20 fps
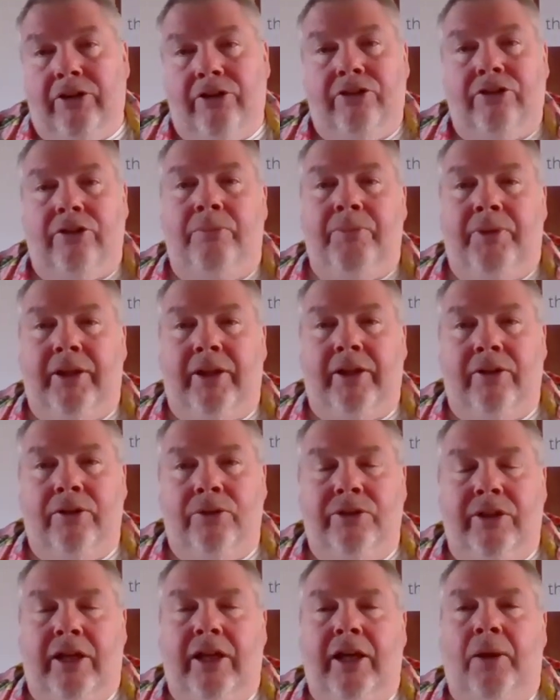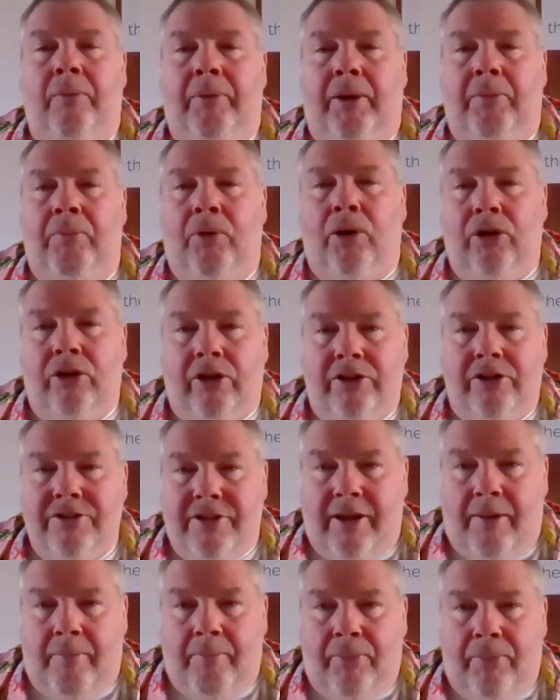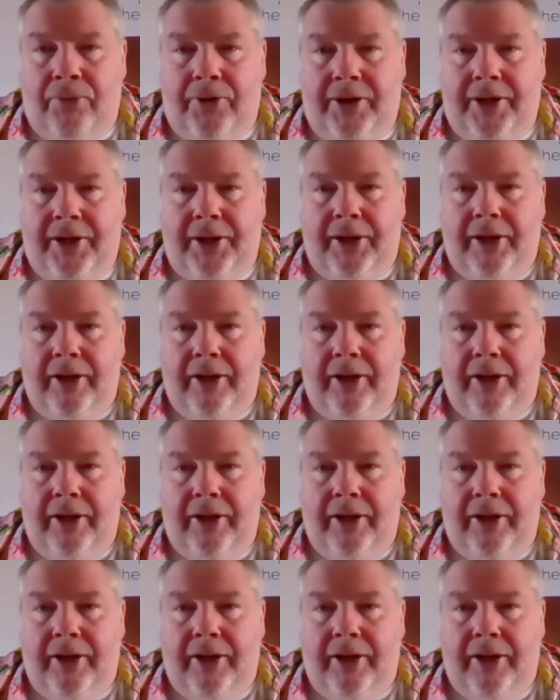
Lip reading: something that was a little bit more contemporary,